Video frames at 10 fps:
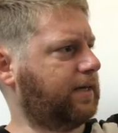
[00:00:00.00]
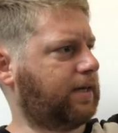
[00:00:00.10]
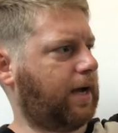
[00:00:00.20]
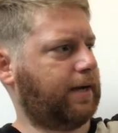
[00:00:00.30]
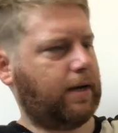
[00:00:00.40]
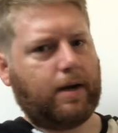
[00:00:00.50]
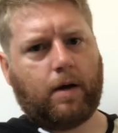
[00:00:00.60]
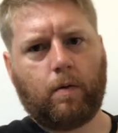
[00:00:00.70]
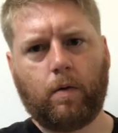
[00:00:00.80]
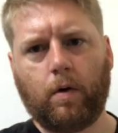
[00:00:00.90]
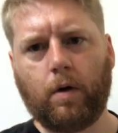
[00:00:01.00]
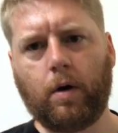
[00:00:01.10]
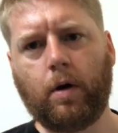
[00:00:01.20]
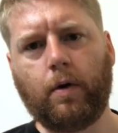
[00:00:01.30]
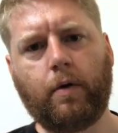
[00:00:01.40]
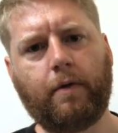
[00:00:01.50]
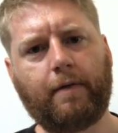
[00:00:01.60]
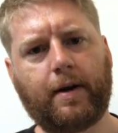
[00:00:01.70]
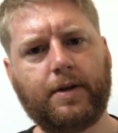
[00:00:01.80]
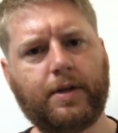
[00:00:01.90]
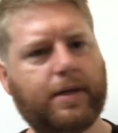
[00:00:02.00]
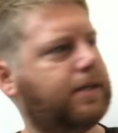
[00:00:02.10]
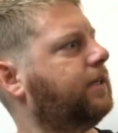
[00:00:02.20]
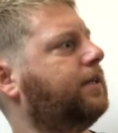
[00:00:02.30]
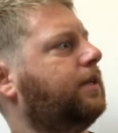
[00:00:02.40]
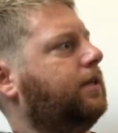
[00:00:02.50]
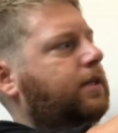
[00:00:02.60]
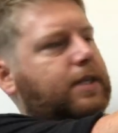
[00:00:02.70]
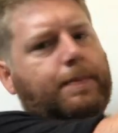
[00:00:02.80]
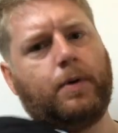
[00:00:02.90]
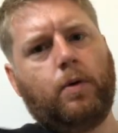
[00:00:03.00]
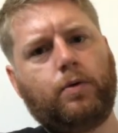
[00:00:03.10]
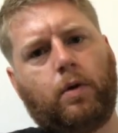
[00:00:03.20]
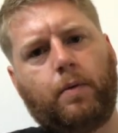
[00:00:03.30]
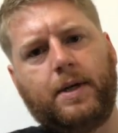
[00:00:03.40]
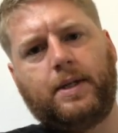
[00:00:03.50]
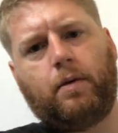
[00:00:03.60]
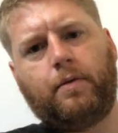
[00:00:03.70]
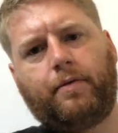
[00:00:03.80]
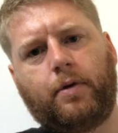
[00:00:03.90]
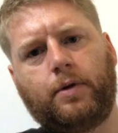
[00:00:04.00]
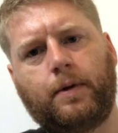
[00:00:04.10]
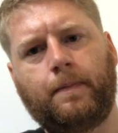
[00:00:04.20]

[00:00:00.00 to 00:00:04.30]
and tight. Now, another advantage of this is the zip goes all the way down the front.